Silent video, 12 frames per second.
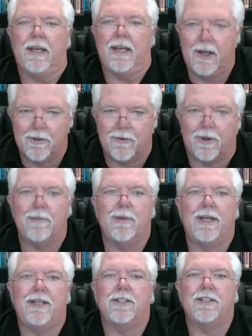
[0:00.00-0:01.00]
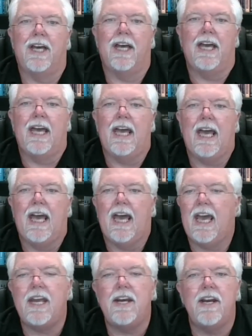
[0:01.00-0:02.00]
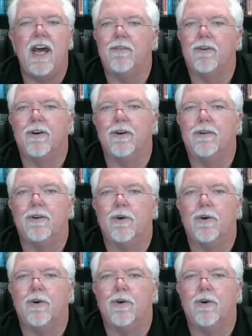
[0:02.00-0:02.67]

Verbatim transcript: here's what he means he never